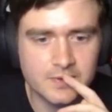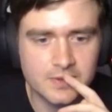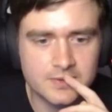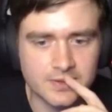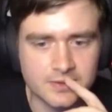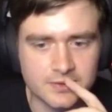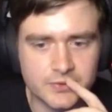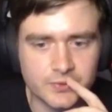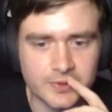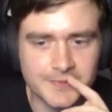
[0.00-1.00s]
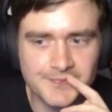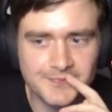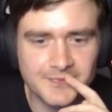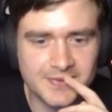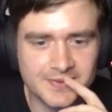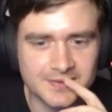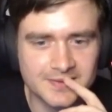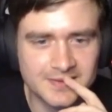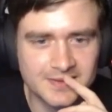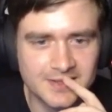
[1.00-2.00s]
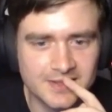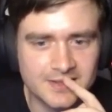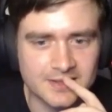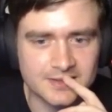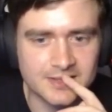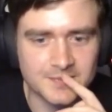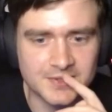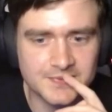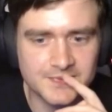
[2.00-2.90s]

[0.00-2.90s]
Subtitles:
Seek and Destroy. Damn it.